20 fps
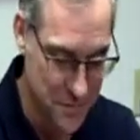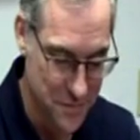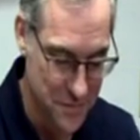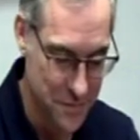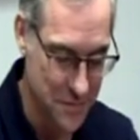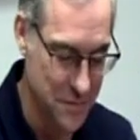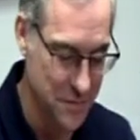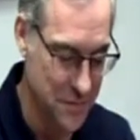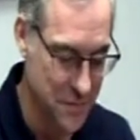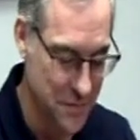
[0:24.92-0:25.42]

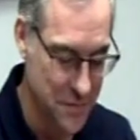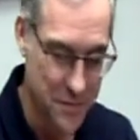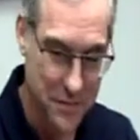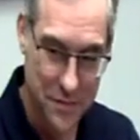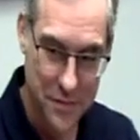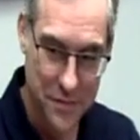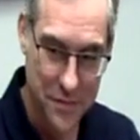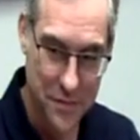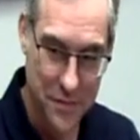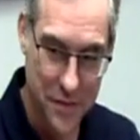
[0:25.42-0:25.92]
First and
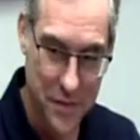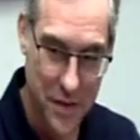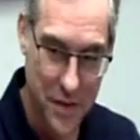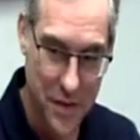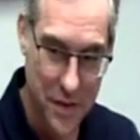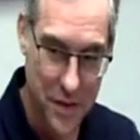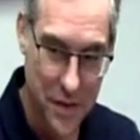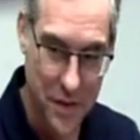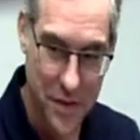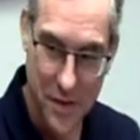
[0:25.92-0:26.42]
15th.
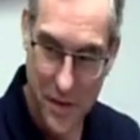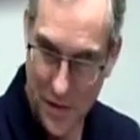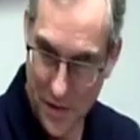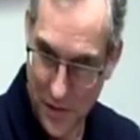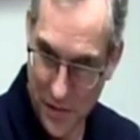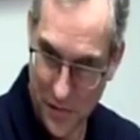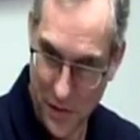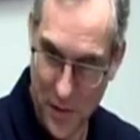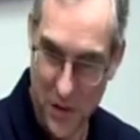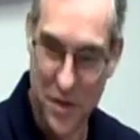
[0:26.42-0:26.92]

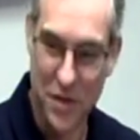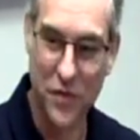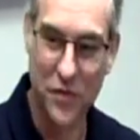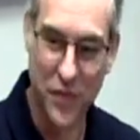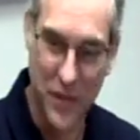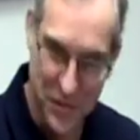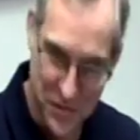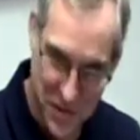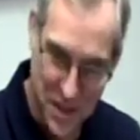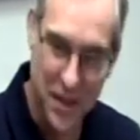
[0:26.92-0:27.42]
First and
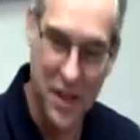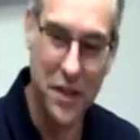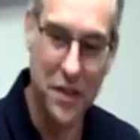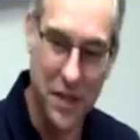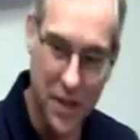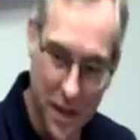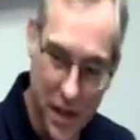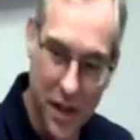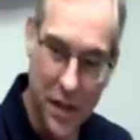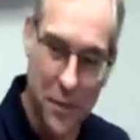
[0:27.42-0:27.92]
15th,
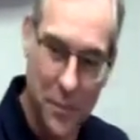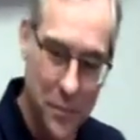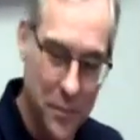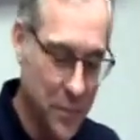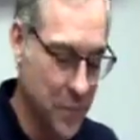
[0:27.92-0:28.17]
yeah